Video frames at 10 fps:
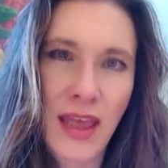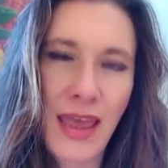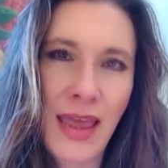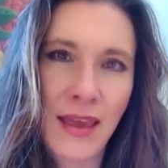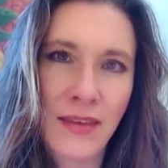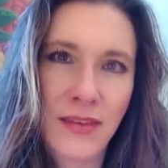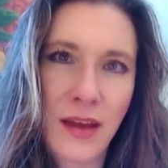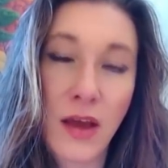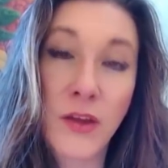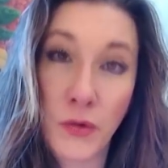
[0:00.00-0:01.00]
and
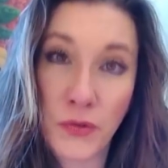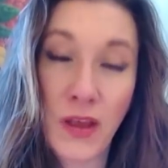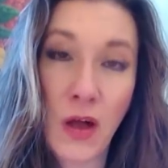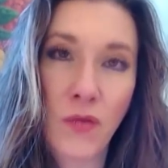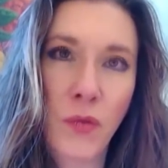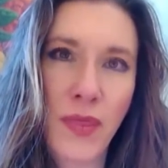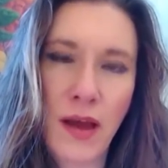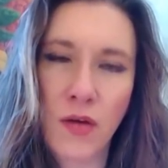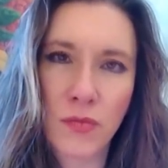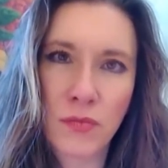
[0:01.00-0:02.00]
yourself
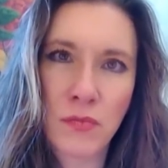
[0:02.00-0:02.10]
without